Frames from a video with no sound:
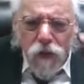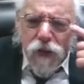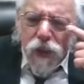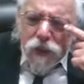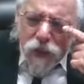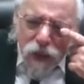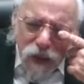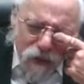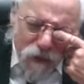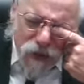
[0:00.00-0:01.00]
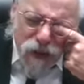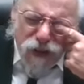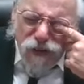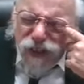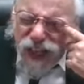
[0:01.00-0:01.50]
He says, even
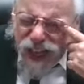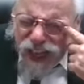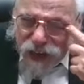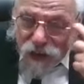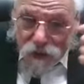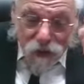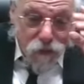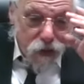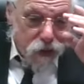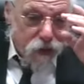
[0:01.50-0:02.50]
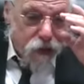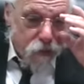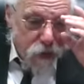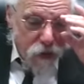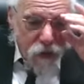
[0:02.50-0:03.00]
though Achrab there's a
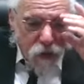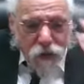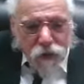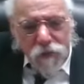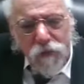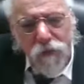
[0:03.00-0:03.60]
Shmirah,